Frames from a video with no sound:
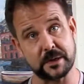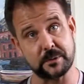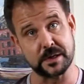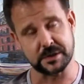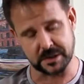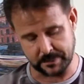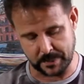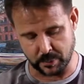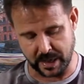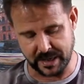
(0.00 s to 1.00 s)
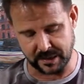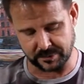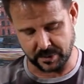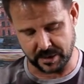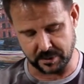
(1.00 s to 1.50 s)
We used to be breaking
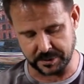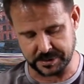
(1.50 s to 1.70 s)
thread all the